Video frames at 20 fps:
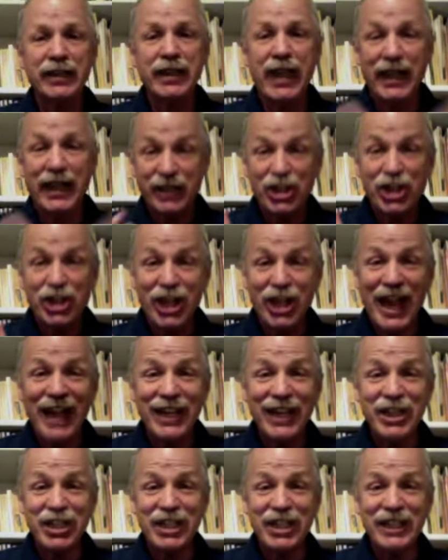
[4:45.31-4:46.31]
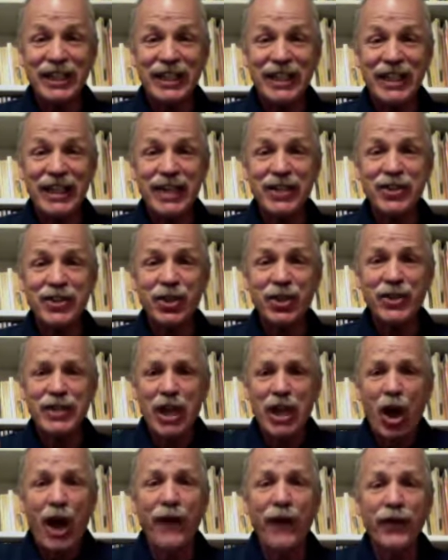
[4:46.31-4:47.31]
And the challenging kids will say
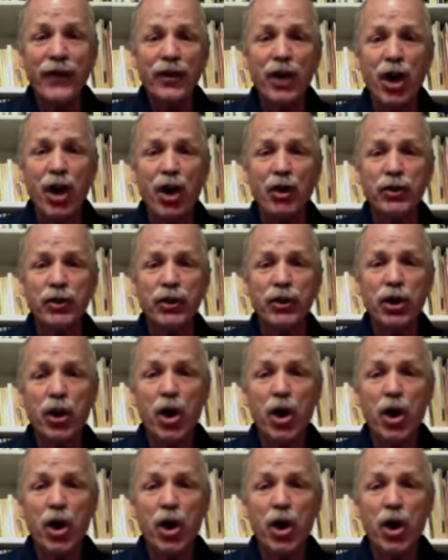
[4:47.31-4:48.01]
on their own,